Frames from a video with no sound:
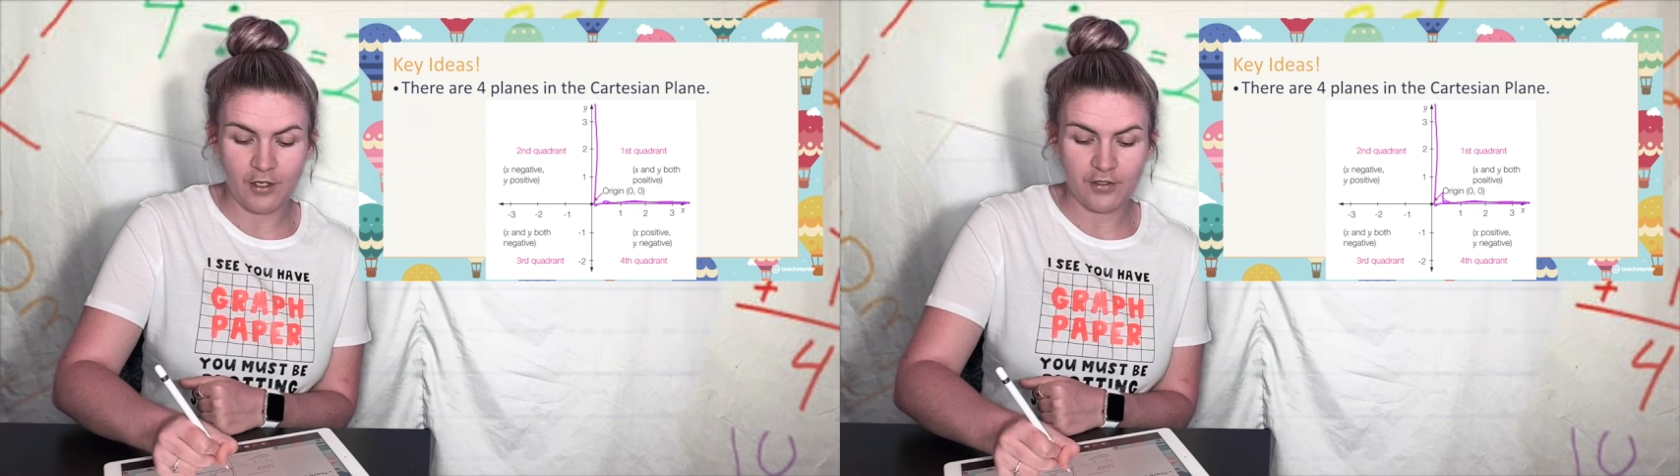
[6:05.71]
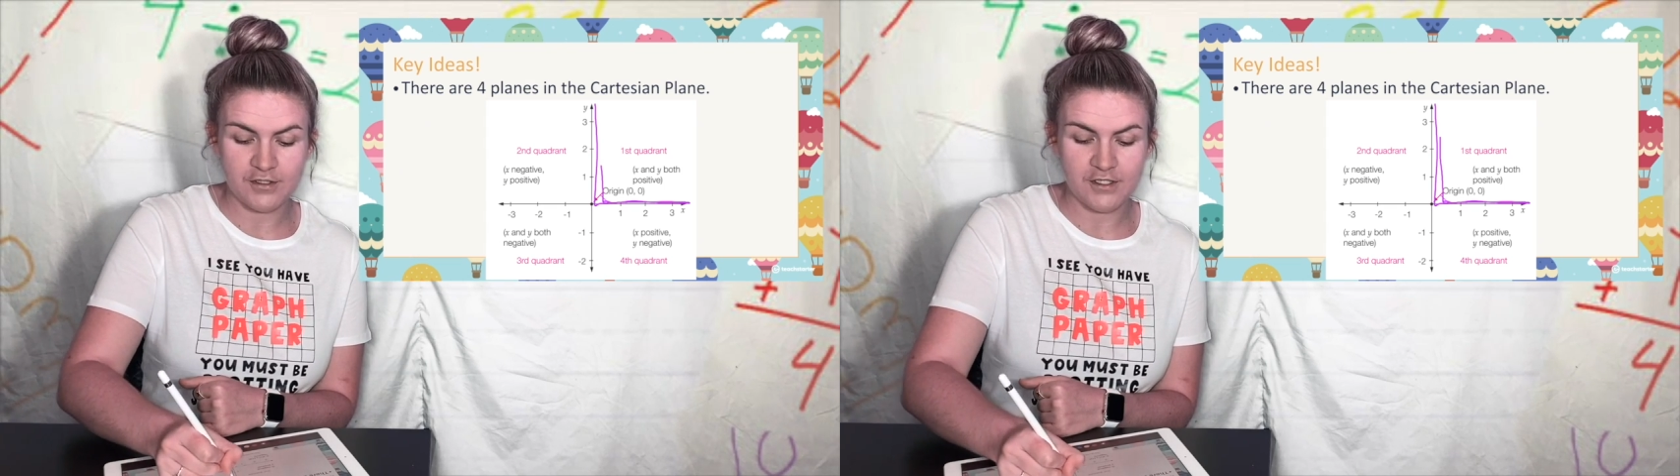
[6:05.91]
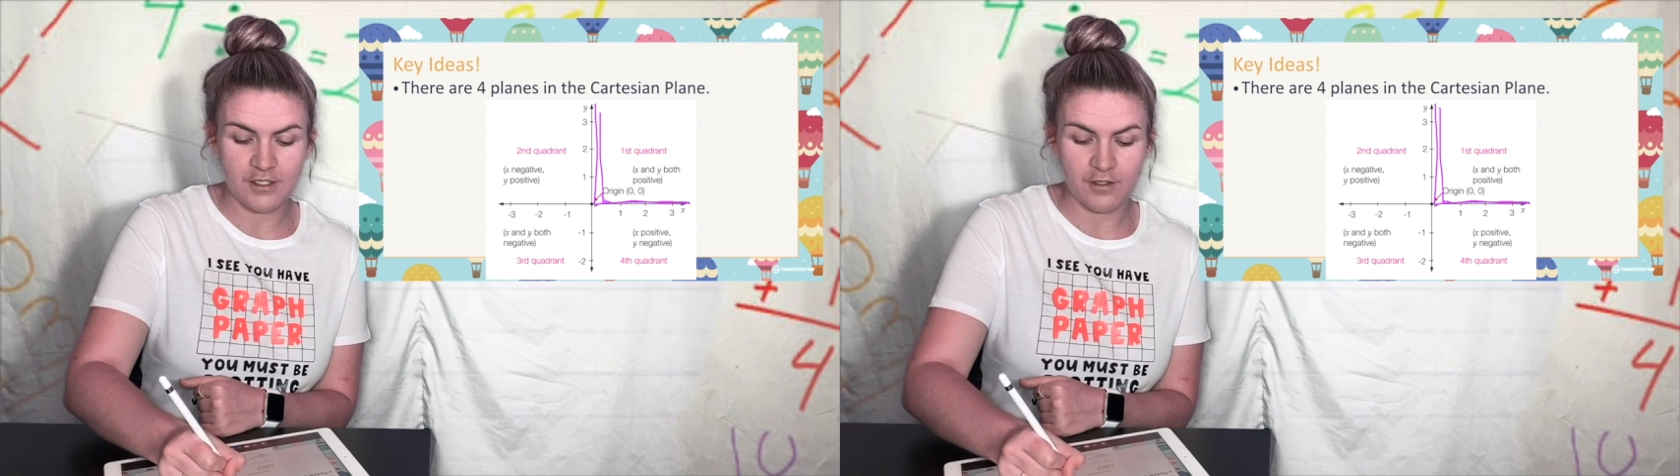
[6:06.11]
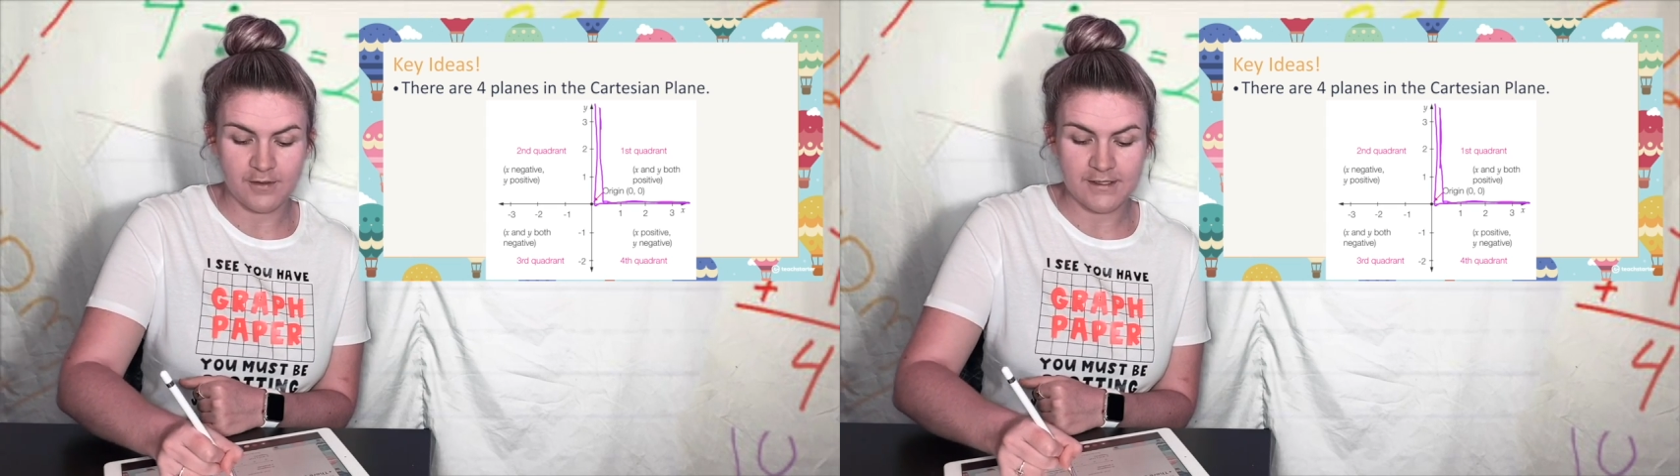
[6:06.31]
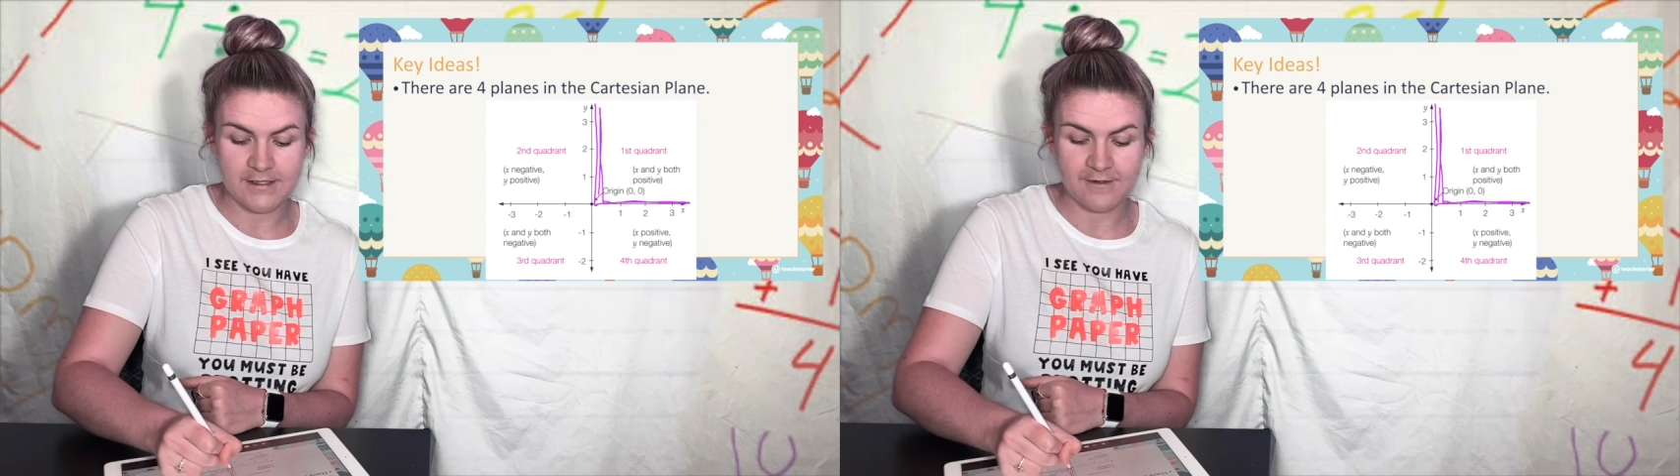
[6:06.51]
to use
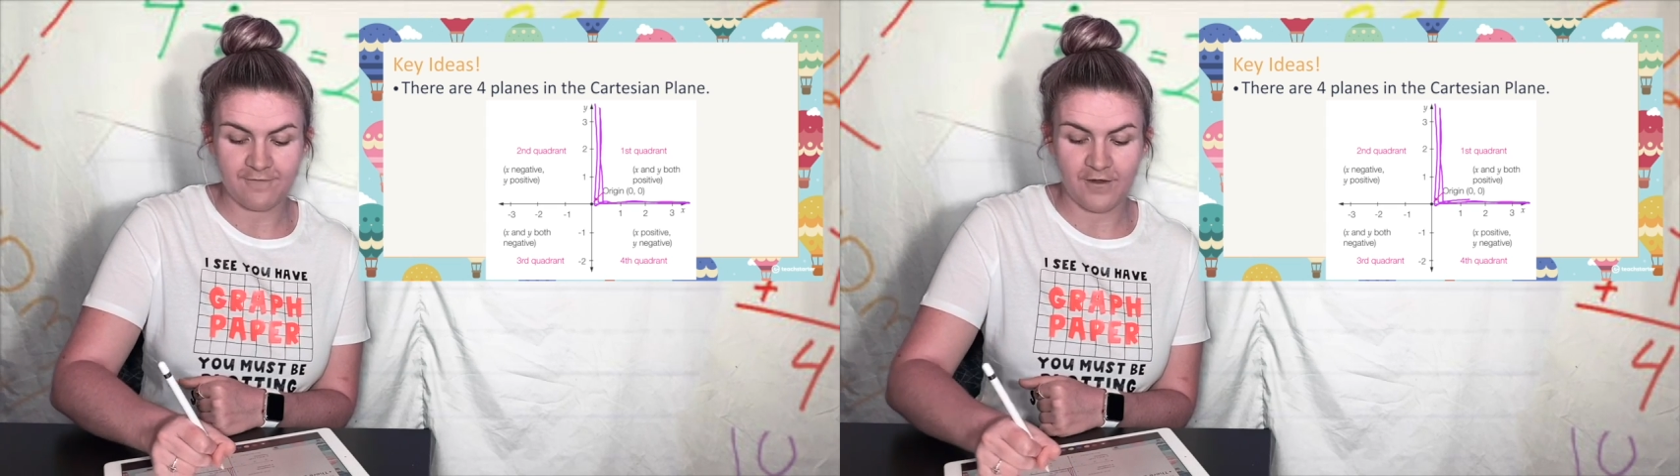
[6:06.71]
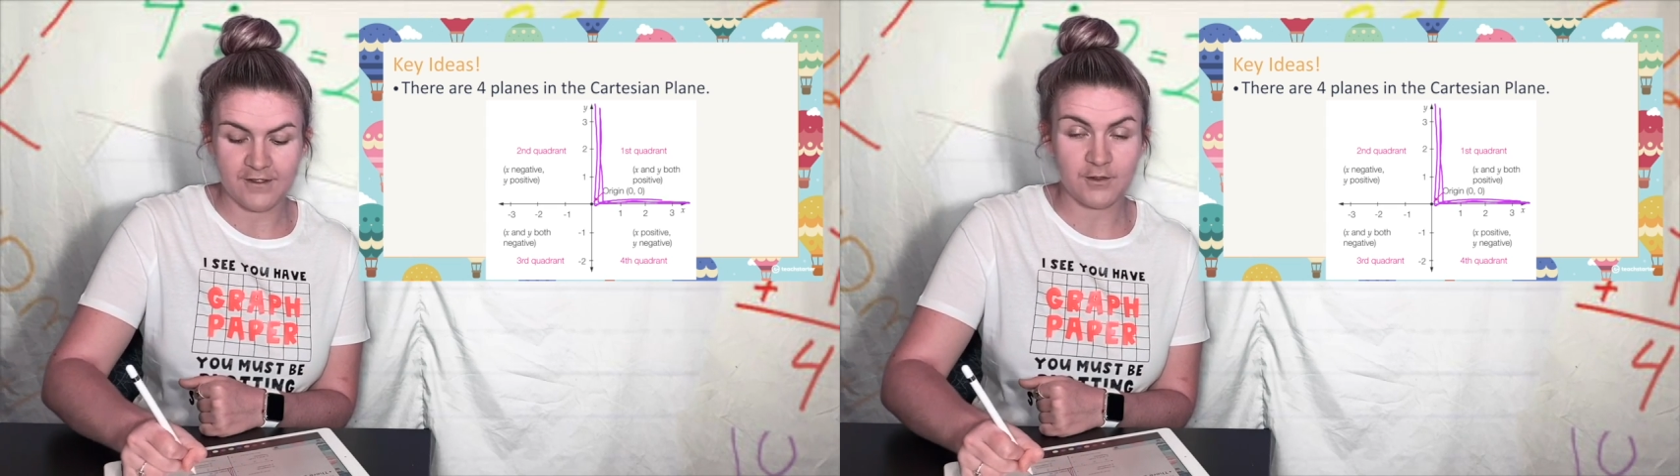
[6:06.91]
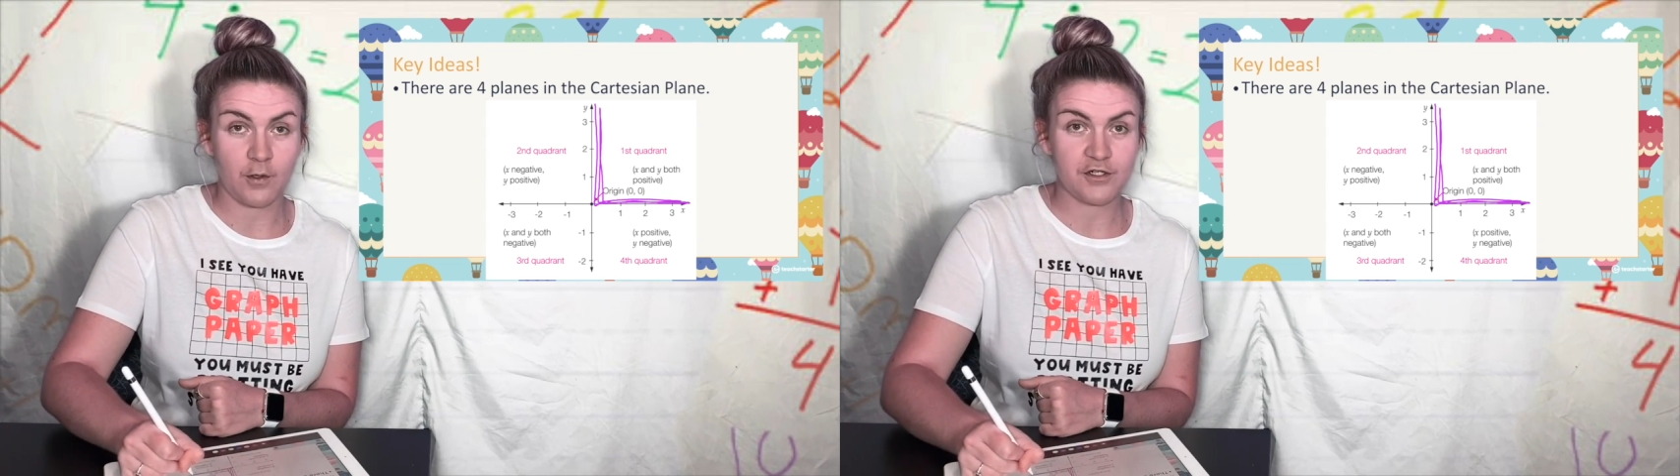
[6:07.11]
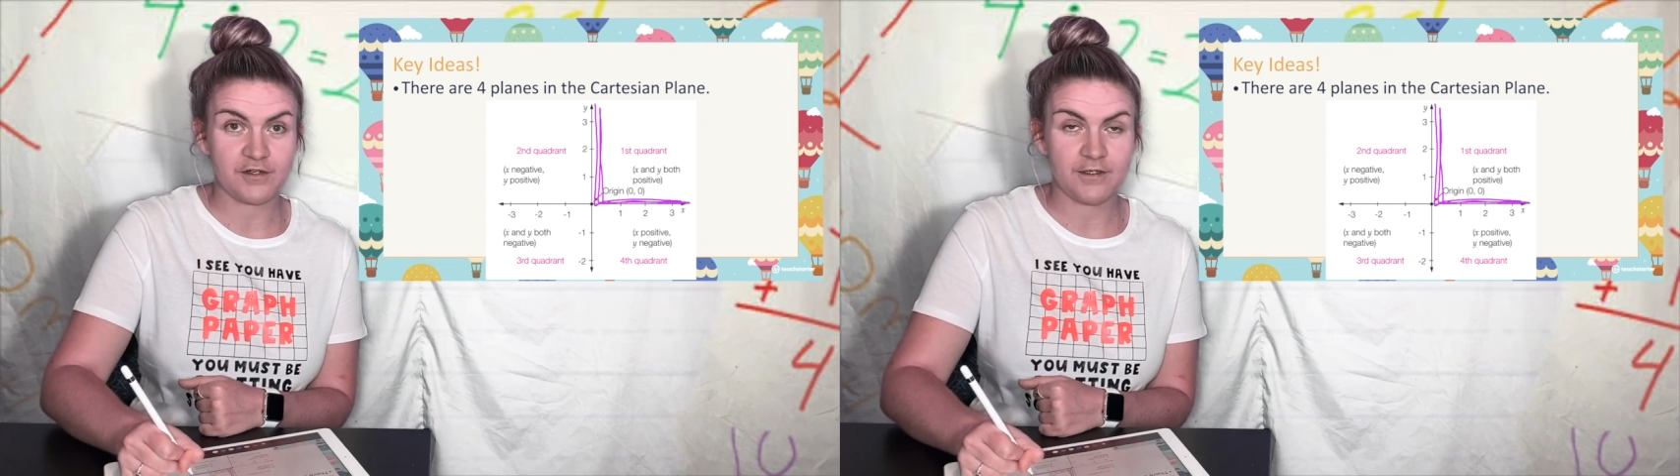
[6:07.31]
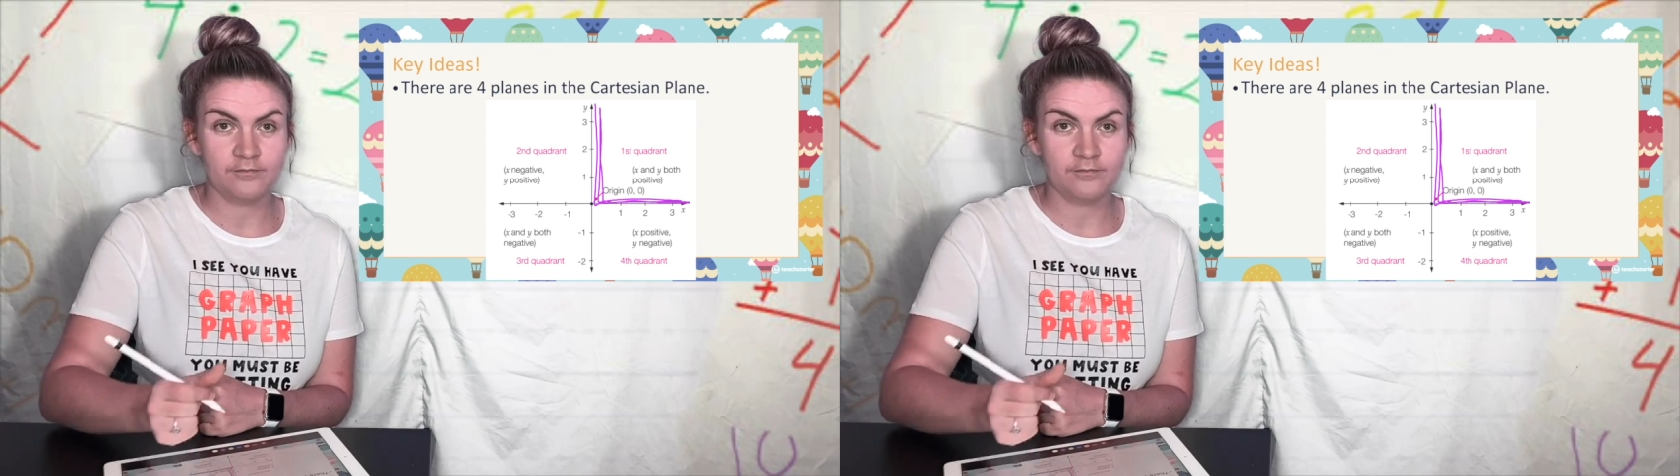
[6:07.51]
is the first quadrant.